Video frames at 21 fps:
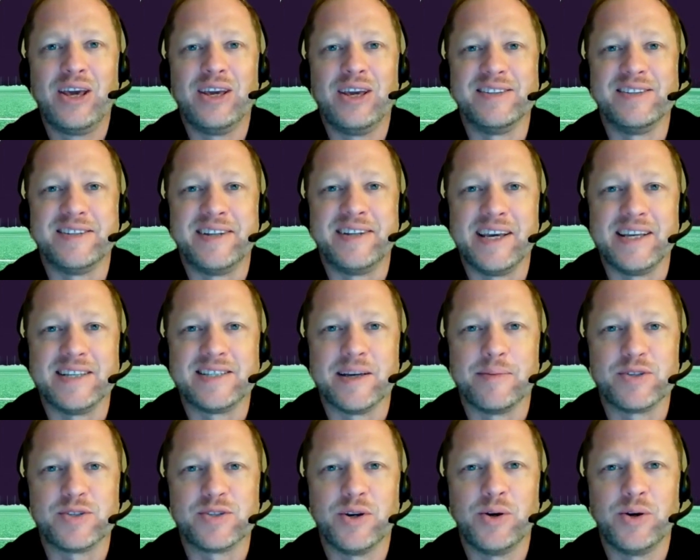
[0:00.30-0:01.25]
In today's
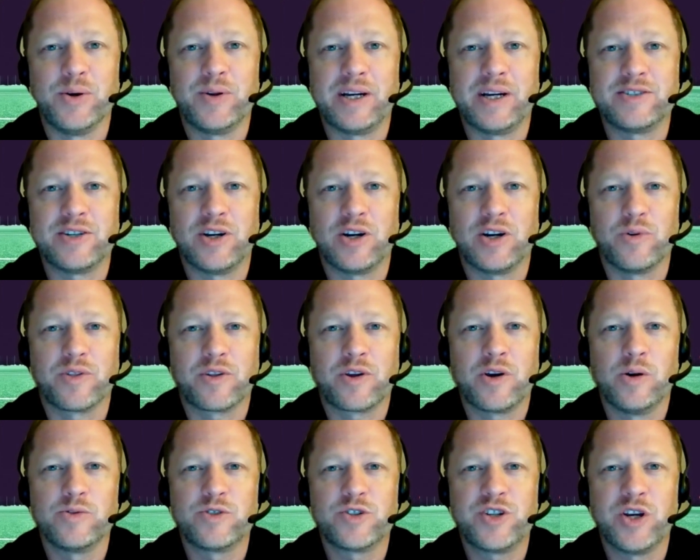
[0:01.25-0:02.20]
episode, I talk with
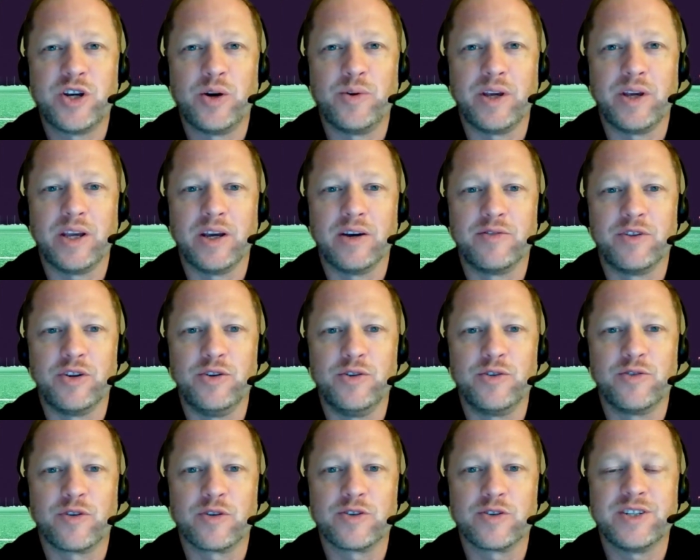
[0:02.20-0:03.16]
Coach Tony of the
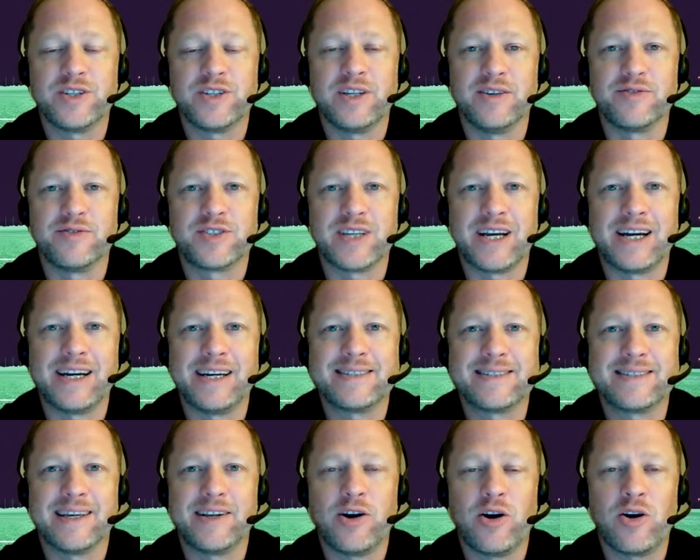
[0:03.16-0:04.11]
University of
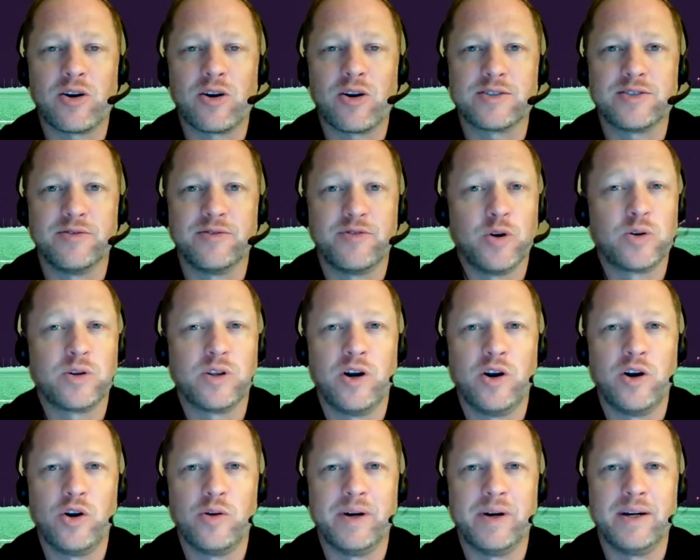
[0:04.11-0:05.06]
Science and Arts of
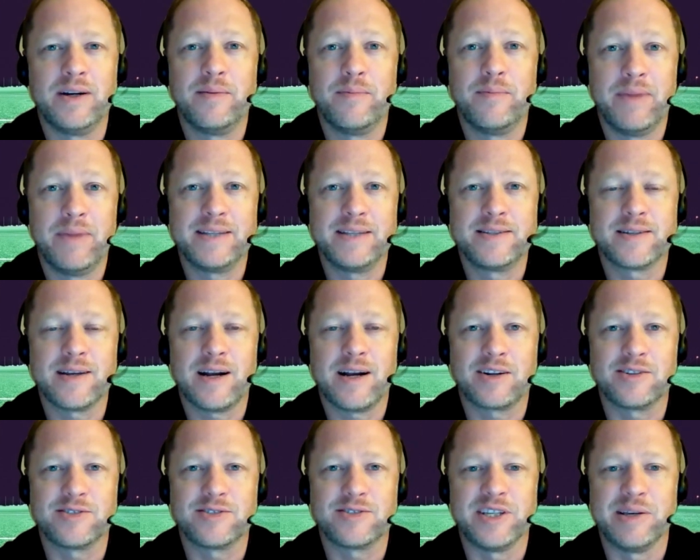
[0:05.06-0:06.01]
Oklahoma men's
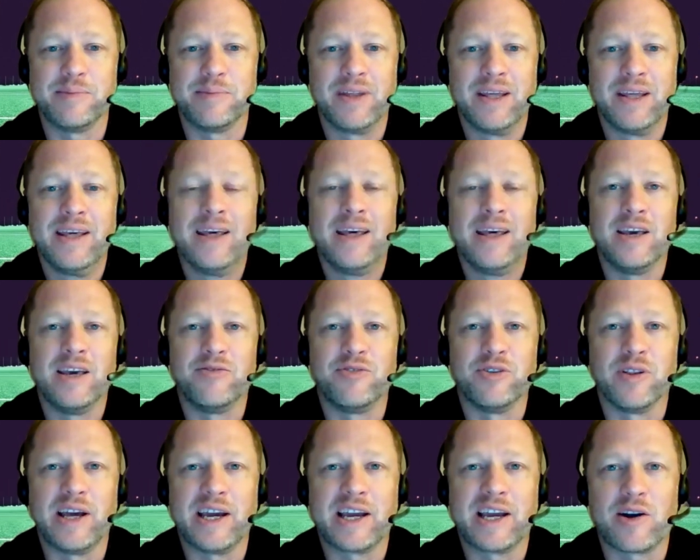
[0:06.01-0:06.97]
soccer team.
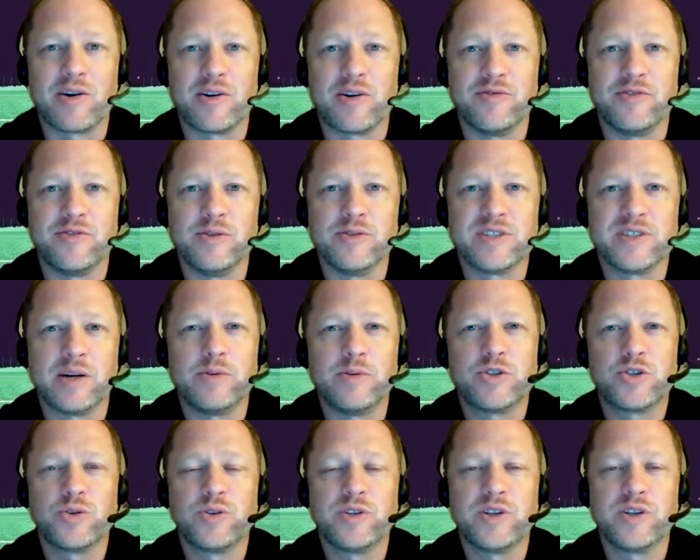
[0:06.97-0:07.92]
If you like our interviews, I
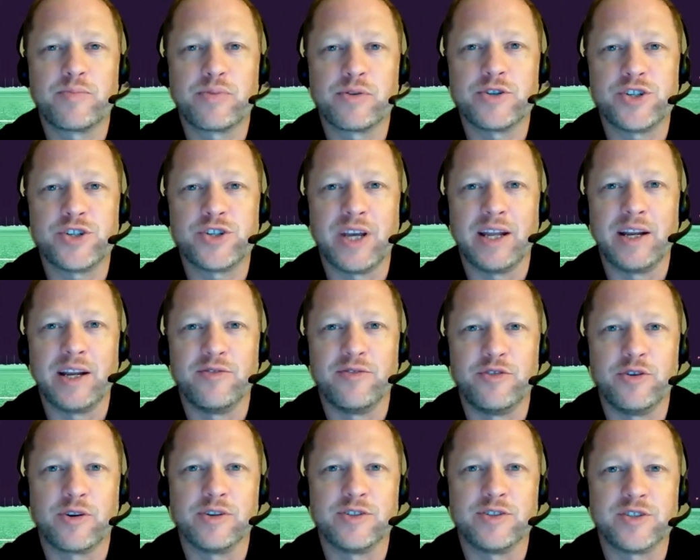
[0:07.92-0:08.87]
would truly appreciate it
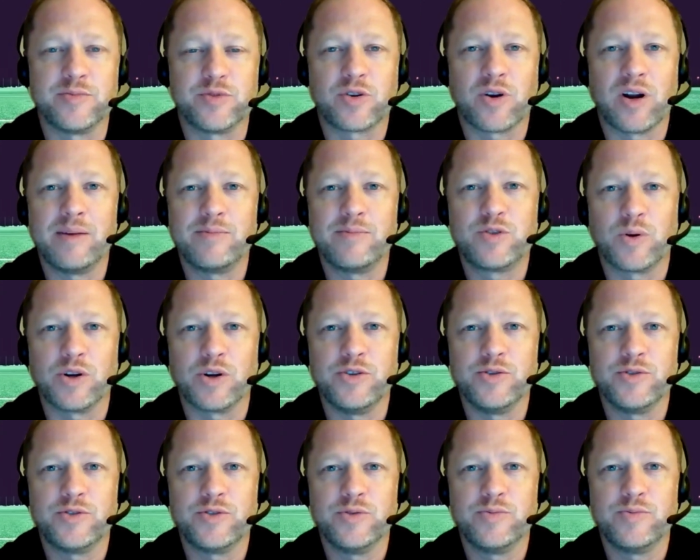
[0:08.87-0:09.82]
if you could subscribe to our
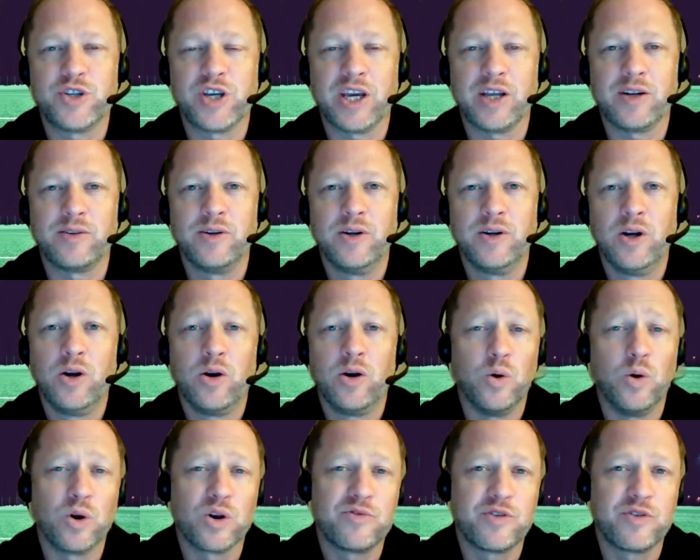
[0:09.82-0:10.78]
YouTube channel,
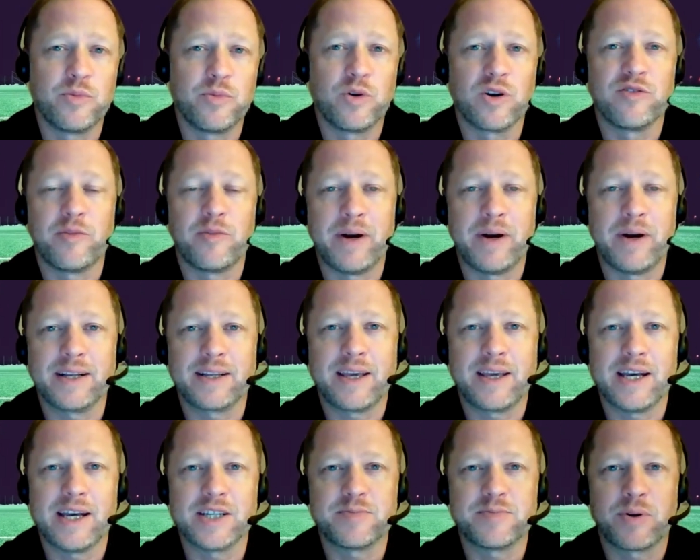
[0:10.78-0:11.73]
or if you're more of a
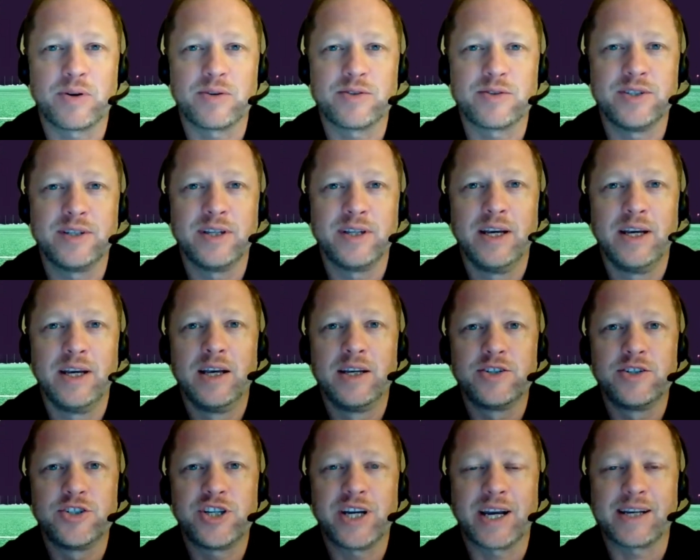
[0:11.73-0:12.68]
podcast person,
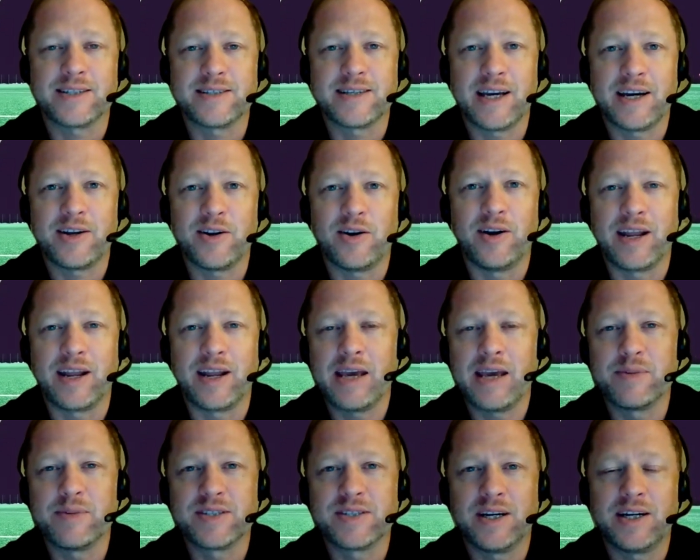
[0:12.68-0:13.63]
check us out on
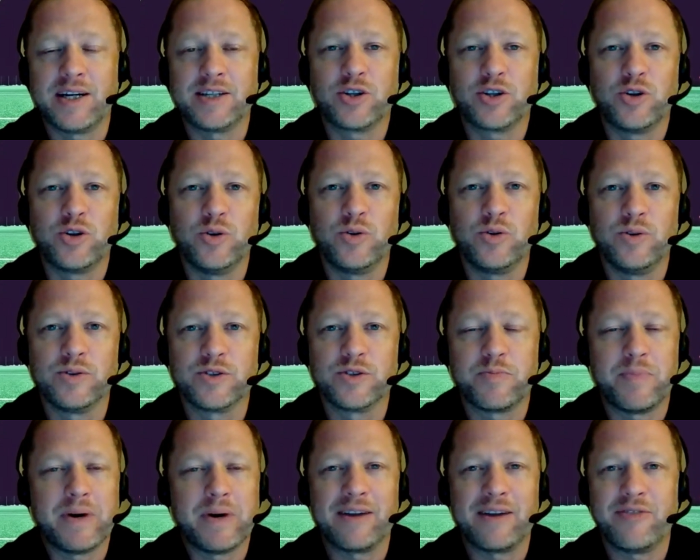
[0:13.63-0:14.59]
Amazon, Google,
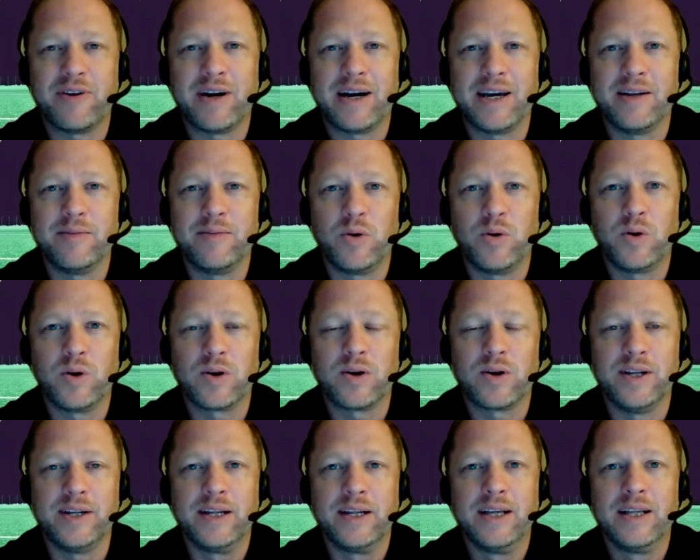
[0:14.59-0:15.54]
Spotify, and
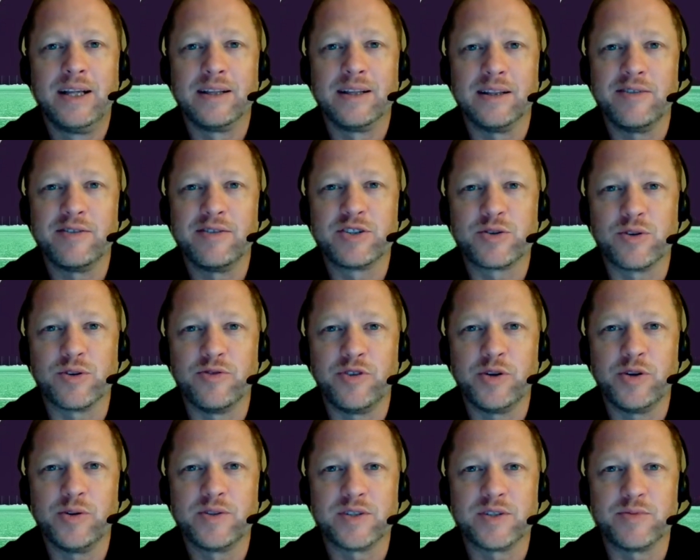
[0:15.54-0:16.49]
more, and leave us a
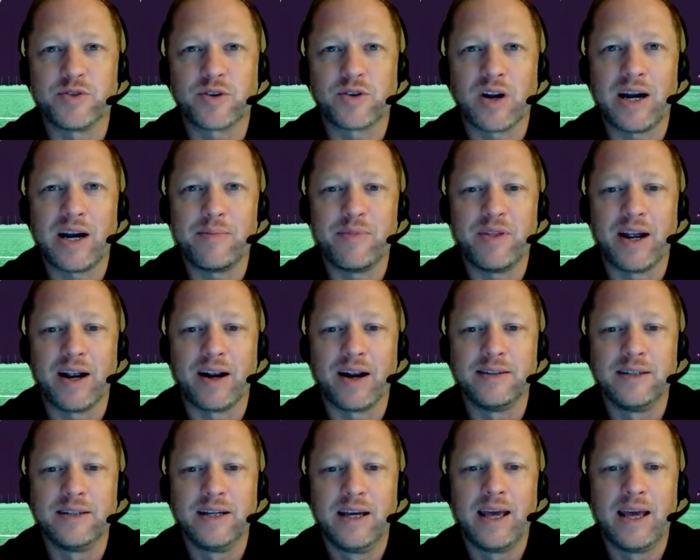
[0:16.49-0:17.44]
review and subscribe
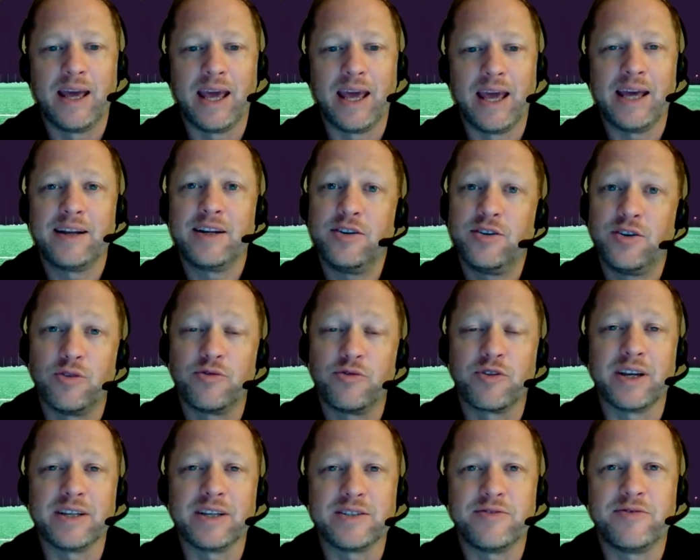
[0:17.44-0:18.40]
there. And don't
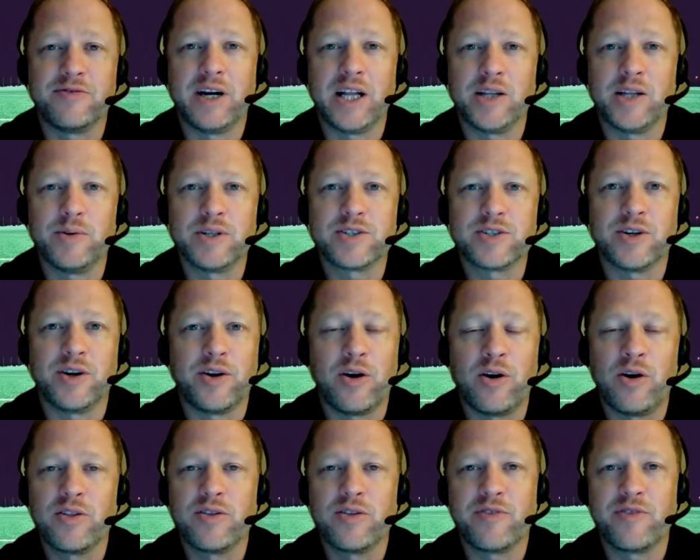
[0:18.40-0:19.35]
forget to follow us on
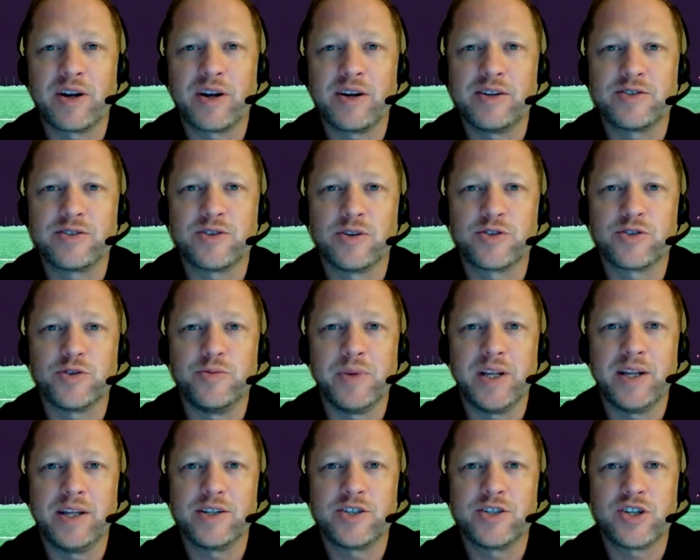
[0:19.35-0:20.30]
all the various social
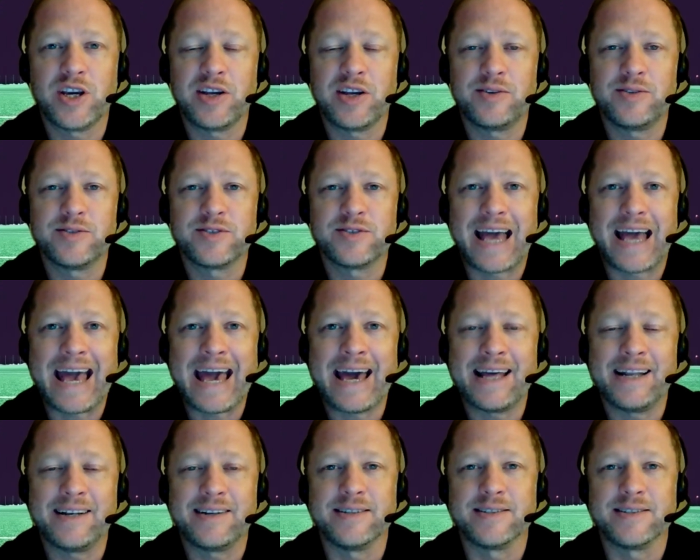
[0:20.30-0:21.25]
media channels
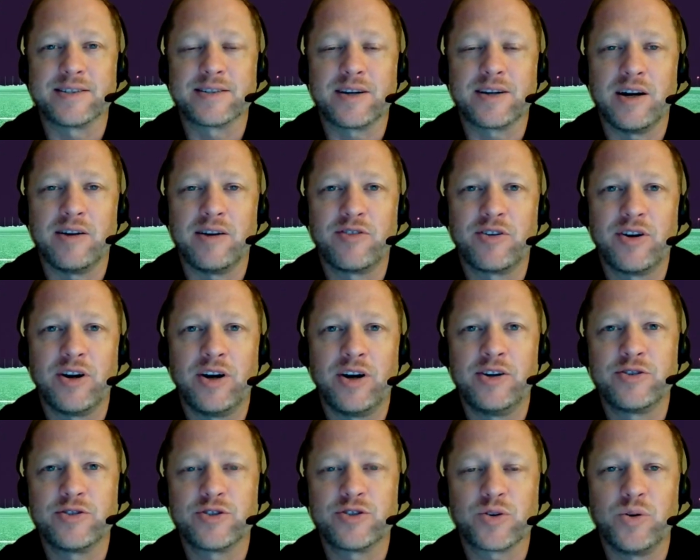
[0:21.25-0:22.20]
at discover
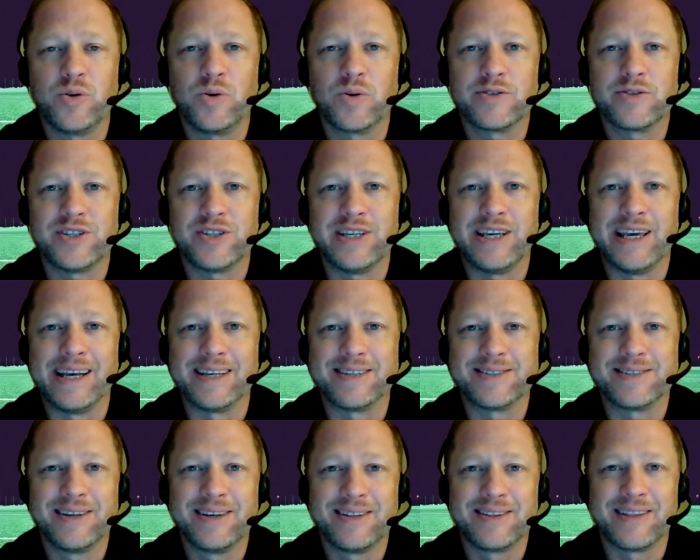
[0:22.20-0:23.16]
underscore
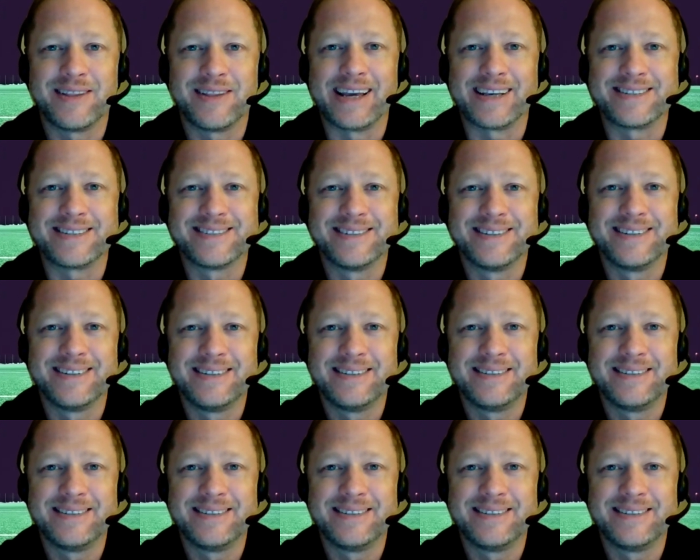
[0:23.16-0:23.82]
CS. Thanks.